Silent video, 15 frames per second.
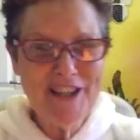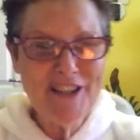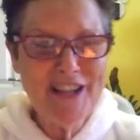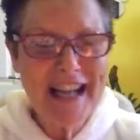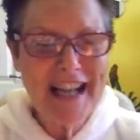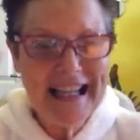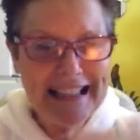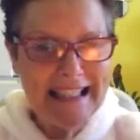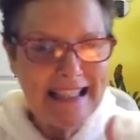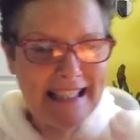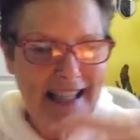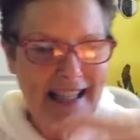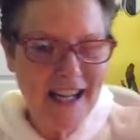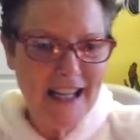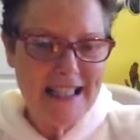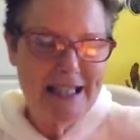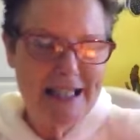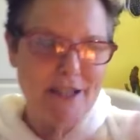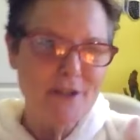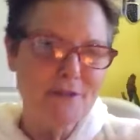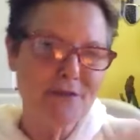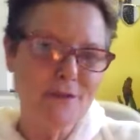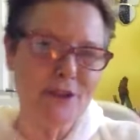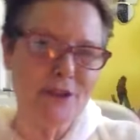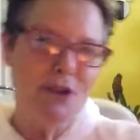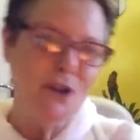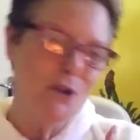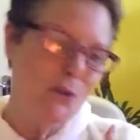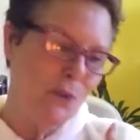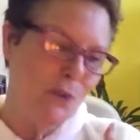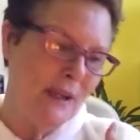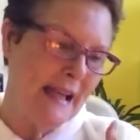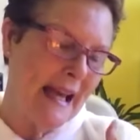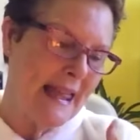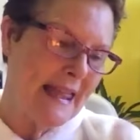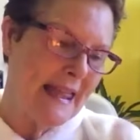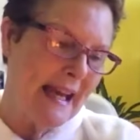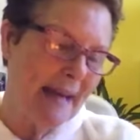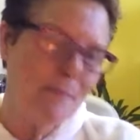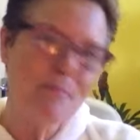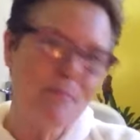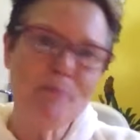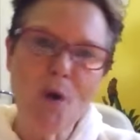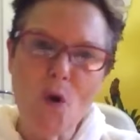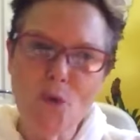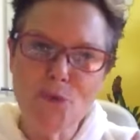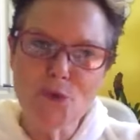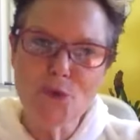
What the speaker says: and it kind of, we get that bond,